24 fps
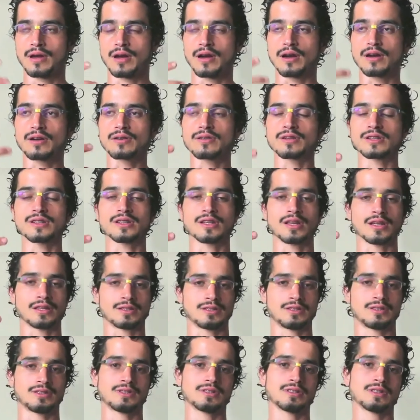
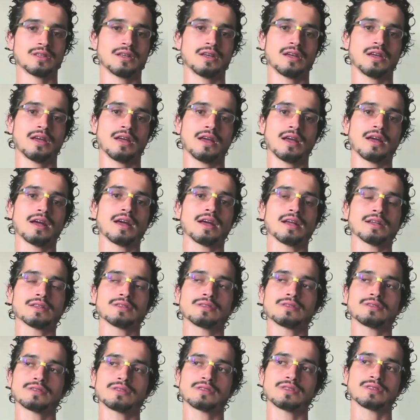hungriness
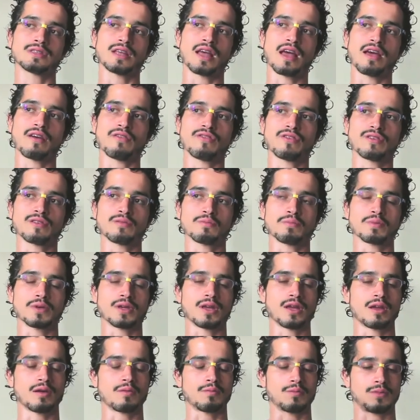at 7
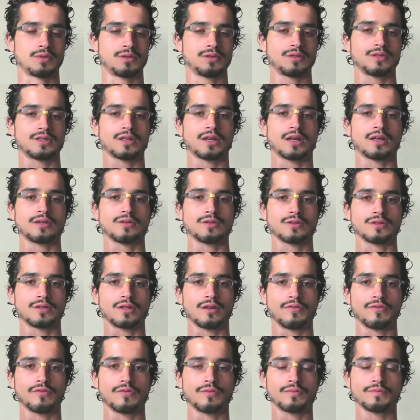p.m. and this kind of
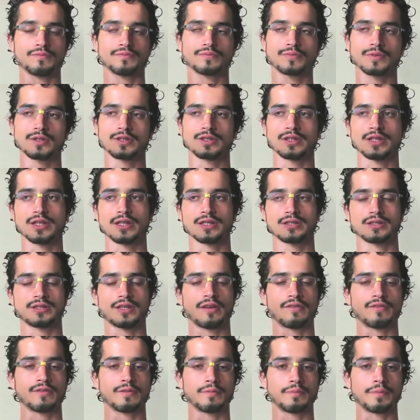stuff,
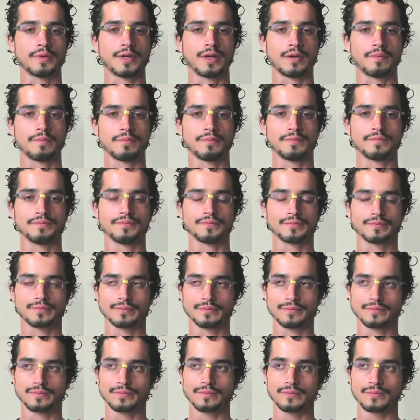6-7 p.m.
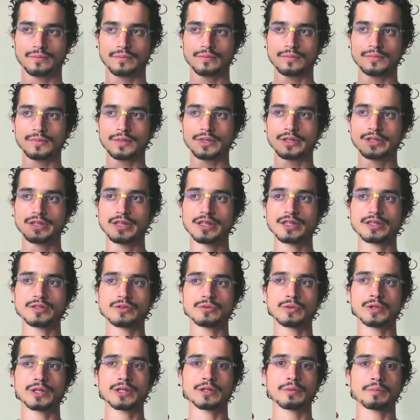This
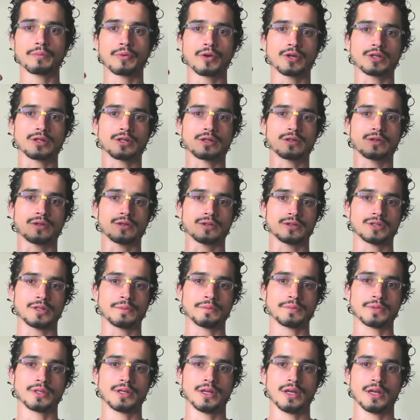is one important
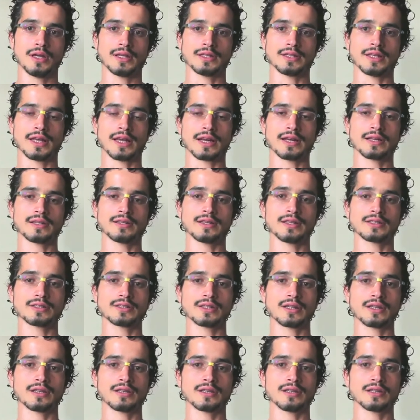concept, that the
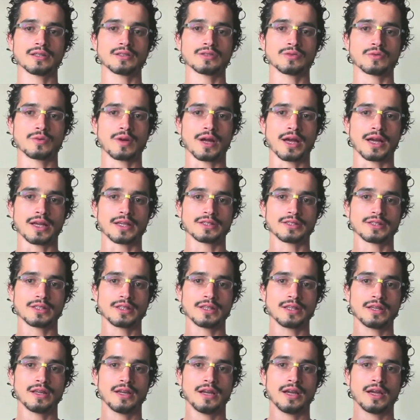sun is
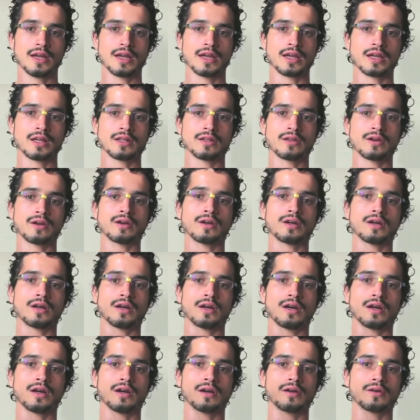rising and our
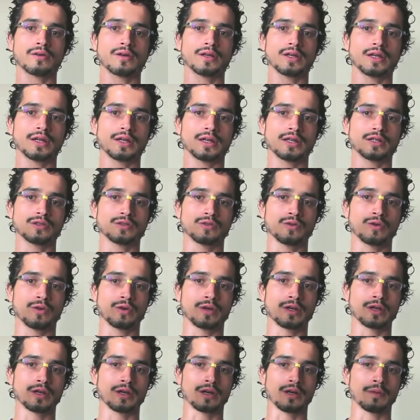hunger is
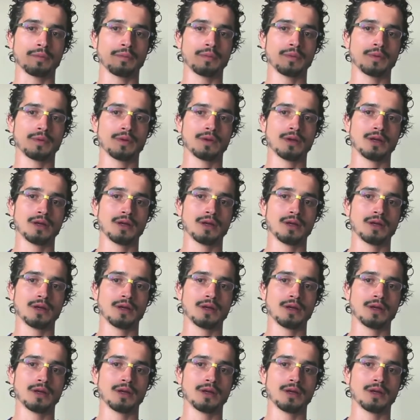going up.